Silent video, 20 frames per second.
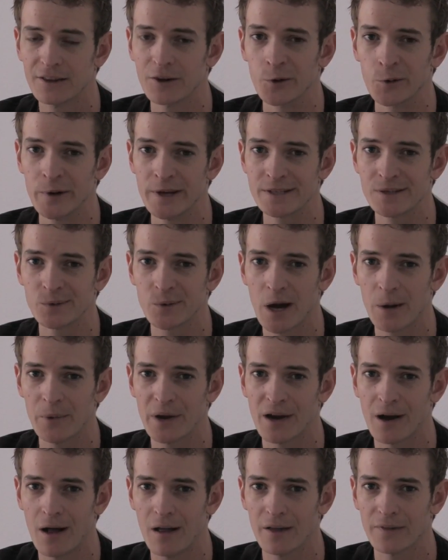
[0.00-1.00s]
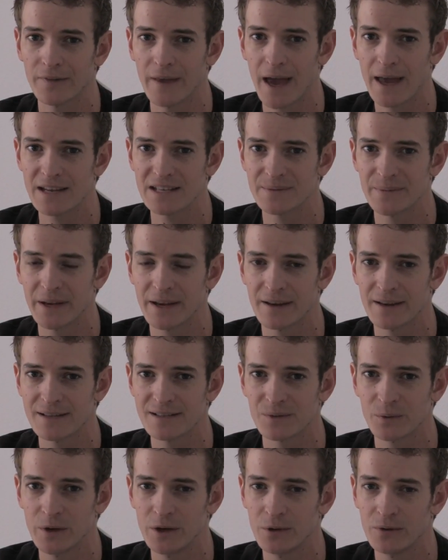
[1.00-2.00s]
The reason why we call it that is
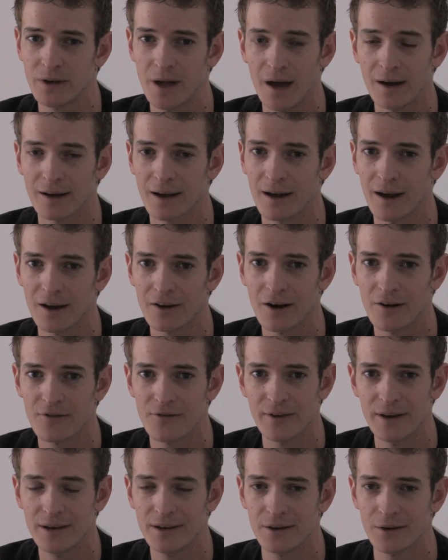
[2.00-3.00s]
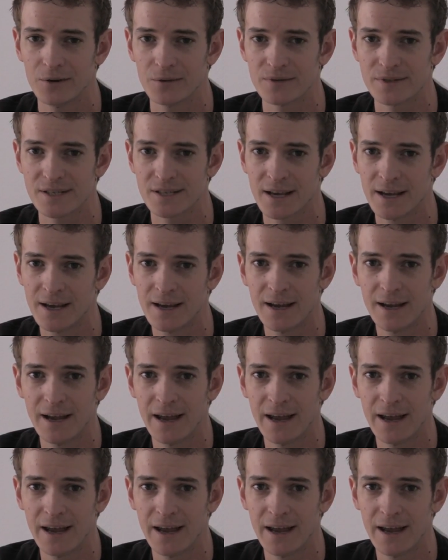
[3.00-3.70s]
because we do not cut our videos.